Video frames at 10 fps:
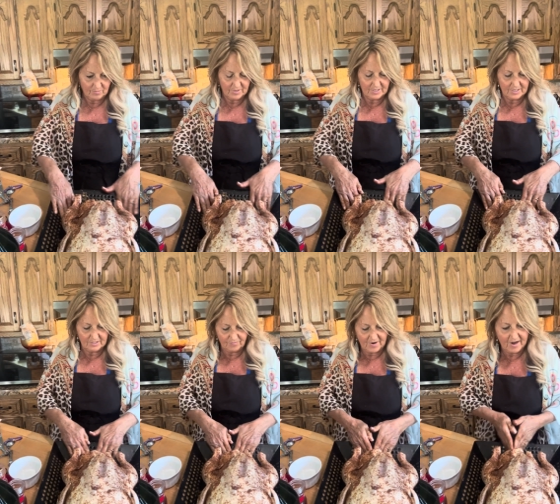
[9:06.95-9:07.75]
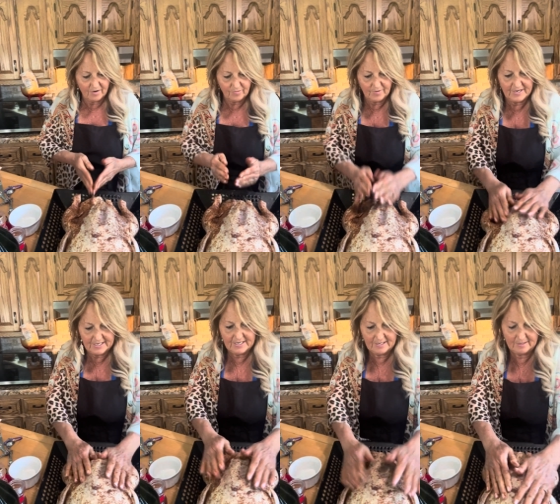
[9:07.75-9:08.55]
while you're getting your fire
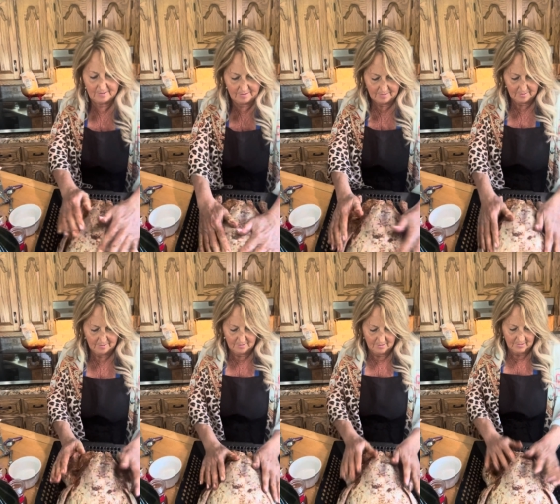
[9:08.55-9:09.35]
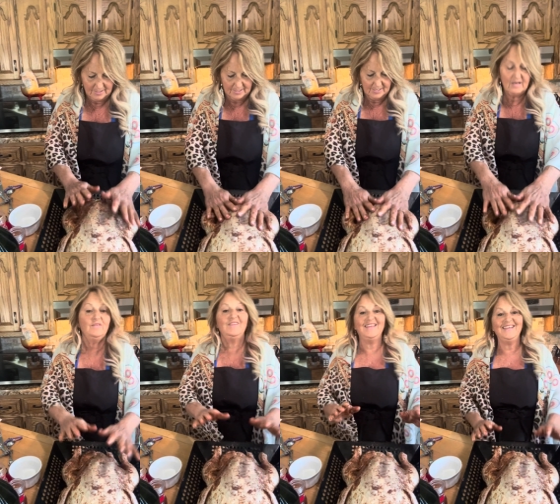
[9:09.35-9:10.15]
ready and
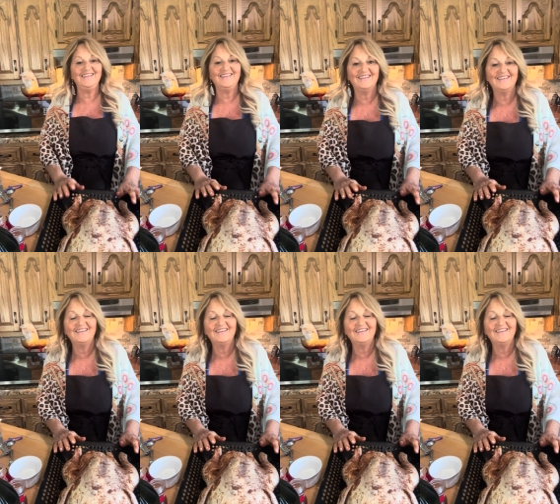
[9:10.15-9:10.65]
everything,